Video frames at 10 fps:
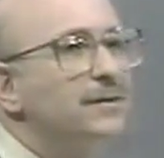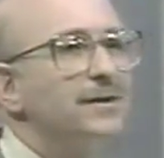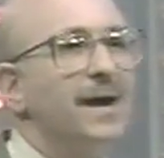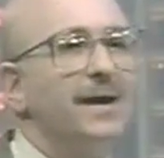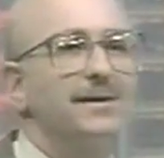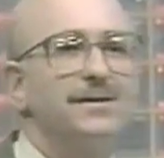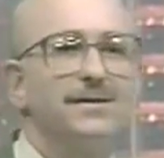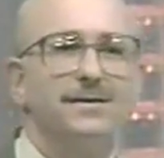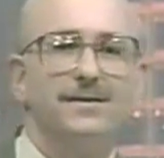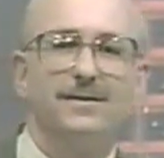science.
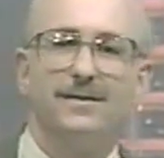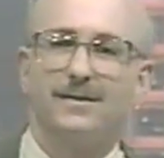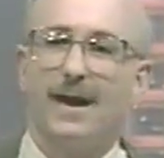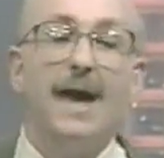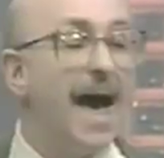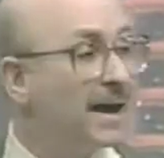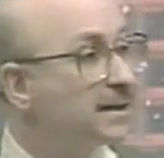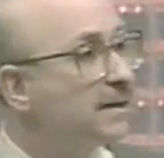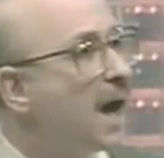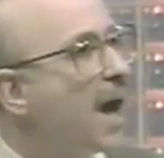Okay? And it's
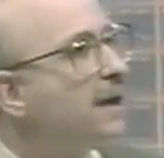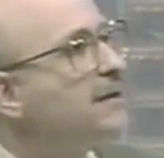not